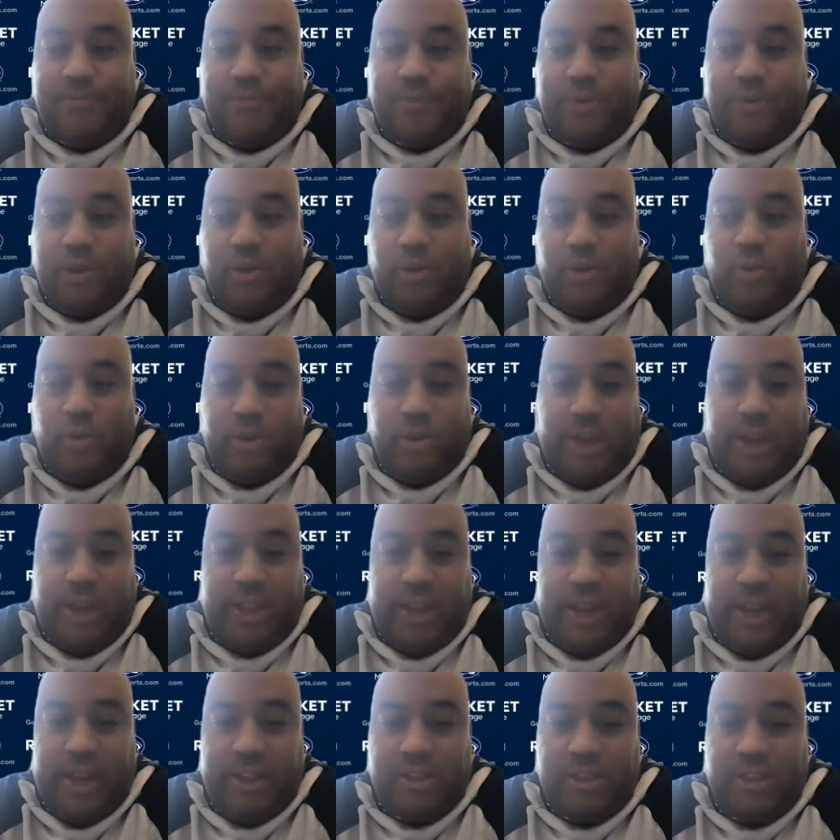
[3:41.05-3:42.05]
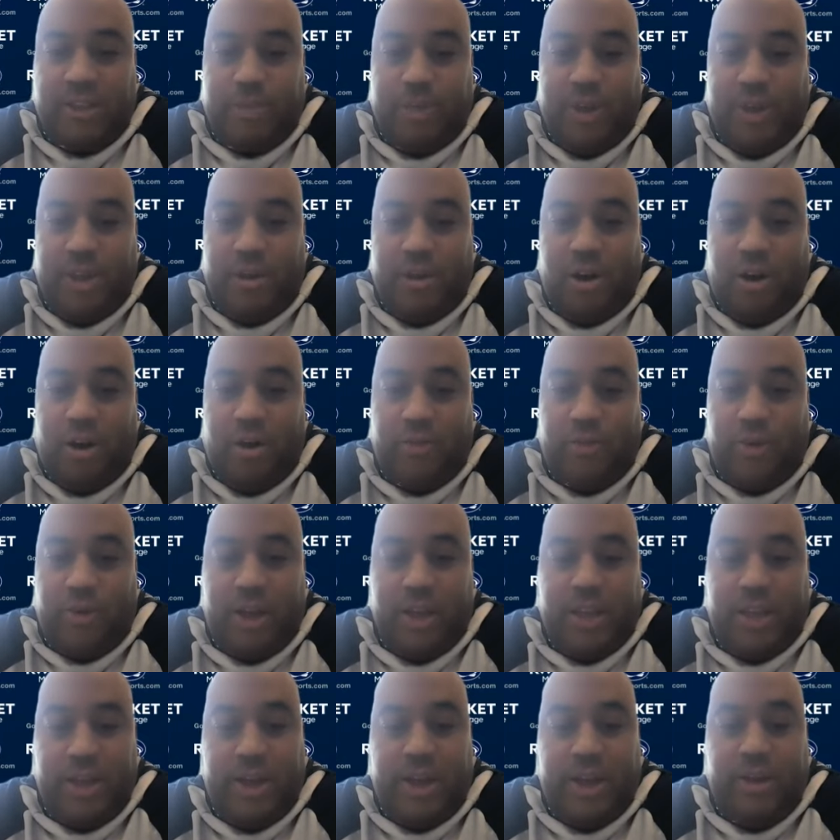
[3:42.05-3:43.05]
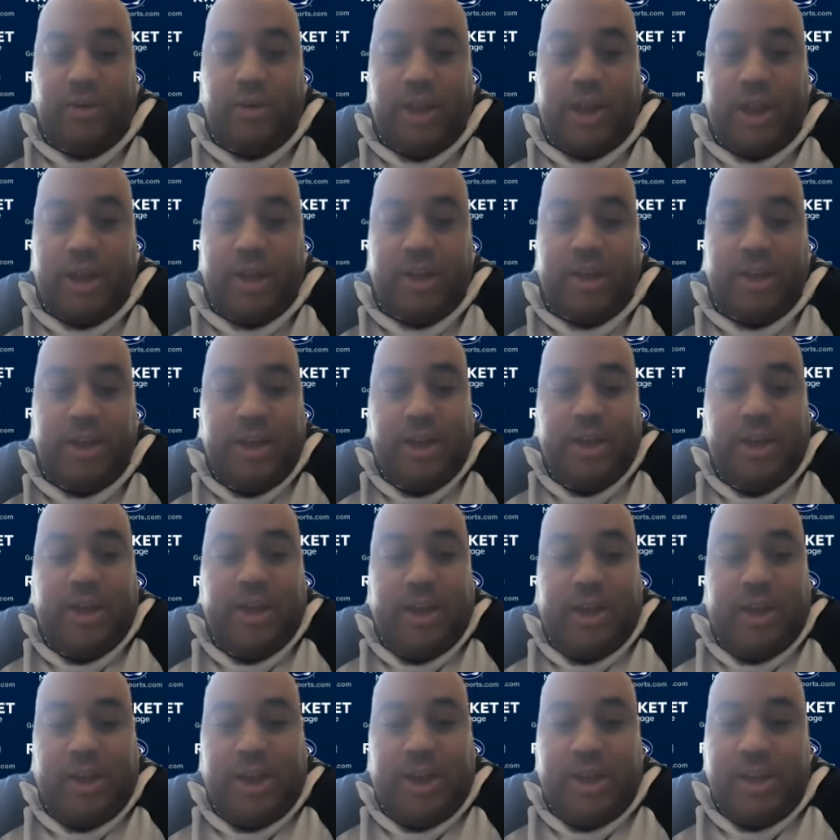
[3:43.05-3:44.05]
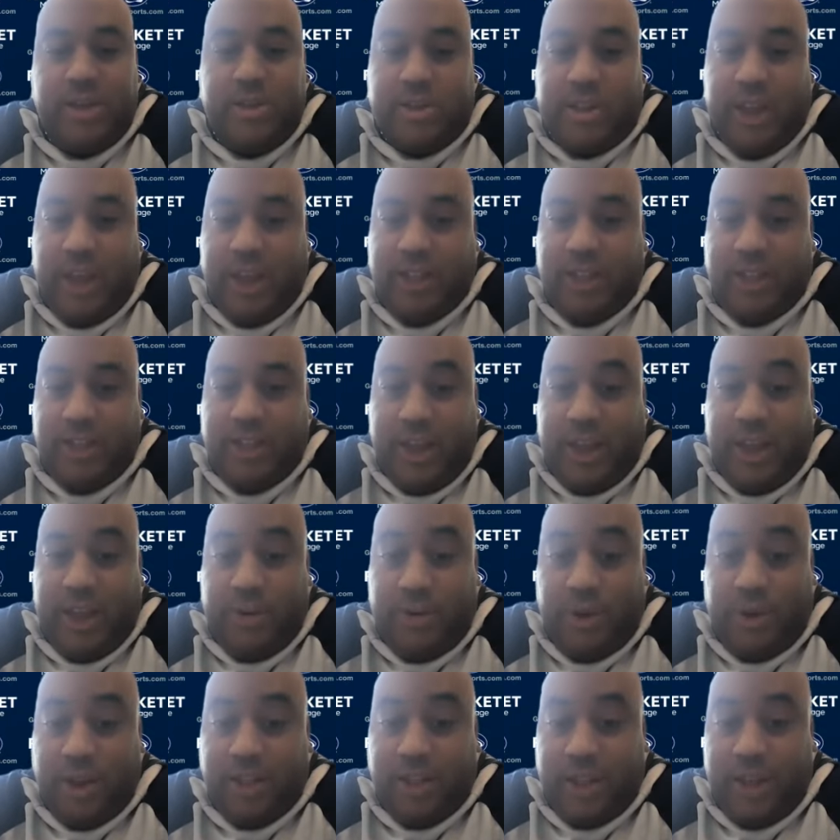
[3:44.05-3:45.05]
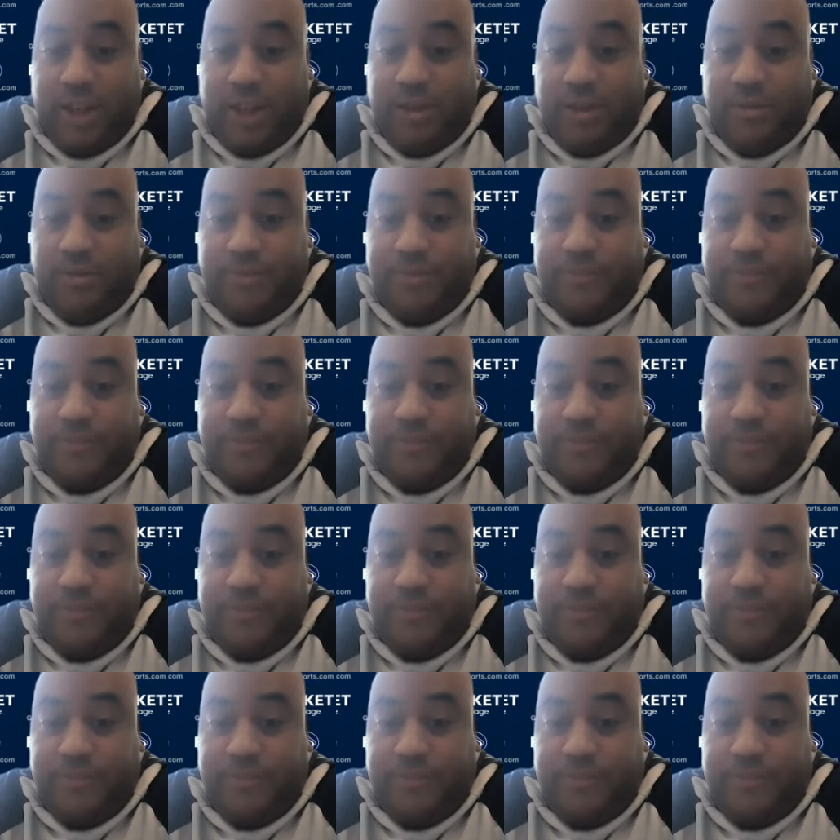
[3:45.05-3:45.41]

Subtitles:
you know, we're not allowed to speak on right now. He's day-to-day right now.